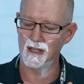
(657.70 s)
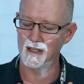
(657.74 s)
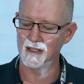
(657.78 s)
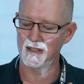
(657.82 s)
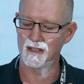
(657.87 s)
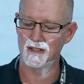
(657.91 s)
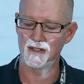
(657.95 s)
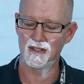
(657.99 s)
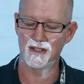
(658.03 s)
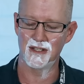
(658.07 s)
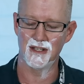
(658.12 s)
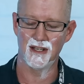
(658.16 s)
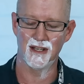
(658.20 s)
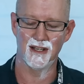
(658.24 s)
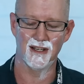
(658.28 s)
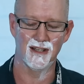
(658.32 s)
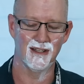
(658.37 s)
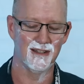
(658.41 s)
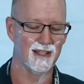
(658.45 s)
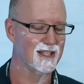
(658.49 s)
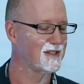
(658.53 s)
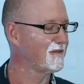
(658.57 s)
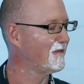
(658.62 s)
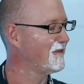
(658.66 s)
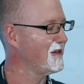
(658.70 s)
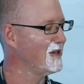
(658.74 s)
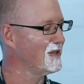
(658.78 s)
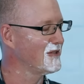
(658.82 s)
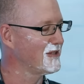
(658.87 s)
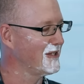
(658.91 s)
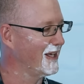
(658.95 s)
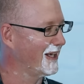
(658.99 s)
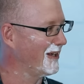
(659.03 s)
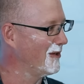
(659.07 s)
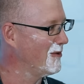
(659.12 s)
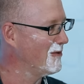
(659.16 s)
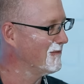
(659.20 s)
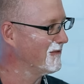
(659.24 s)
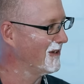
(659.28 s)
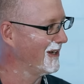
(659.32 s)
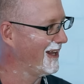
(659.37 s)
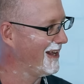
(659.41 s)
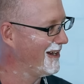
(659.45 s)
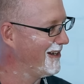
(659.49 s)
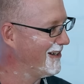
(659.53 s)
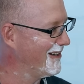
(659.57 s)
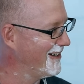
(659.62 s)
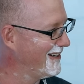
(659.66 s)
this, this feels like an
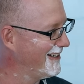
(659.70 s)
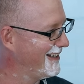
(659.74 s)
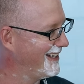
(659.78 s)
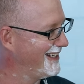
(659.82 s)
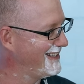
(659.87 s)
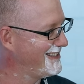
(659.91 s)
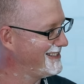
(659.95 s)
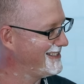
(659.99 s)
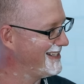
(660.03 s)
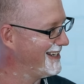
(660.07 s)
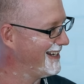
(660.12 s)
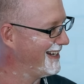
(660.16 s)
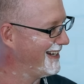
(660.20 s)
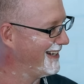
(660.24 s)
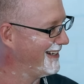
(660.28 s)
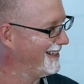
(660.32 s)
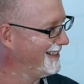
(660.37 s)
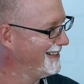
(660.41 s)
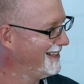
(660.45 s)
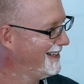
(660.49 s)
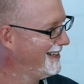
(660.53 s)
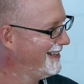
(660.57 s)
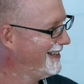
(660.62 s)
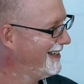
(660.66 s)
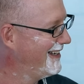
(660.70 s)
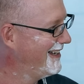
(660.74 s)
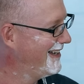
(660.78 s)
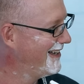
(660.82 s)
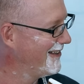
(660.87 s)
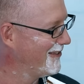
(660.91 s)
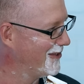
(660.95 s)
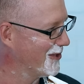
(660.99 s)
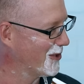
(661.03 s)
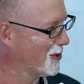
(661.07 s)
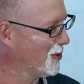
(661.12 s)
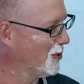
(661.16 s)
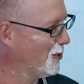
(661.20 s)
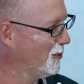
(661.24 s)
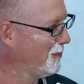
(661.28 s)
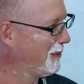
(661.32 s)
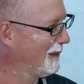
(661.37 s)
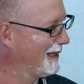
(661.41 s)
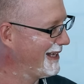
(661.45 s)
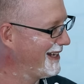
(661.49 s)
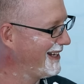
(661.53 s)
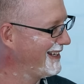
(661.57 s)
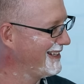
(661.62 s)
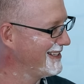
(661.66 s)
Overlander. It, the gold
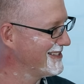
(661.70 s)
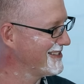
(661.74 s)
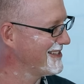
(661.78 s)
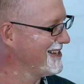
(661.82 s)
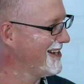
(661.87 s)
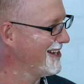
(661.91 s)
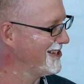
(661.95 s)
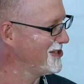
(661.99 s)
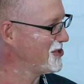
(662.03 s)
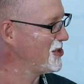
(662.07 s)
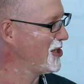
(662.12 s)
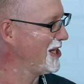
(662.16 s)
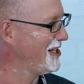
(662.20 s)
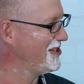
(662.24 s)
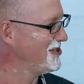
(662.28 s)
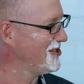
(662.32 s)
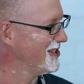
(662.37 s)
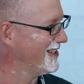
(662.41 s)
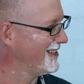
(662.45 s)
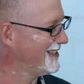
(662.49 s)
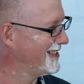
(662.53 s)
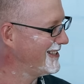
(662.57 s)
plating does not change it.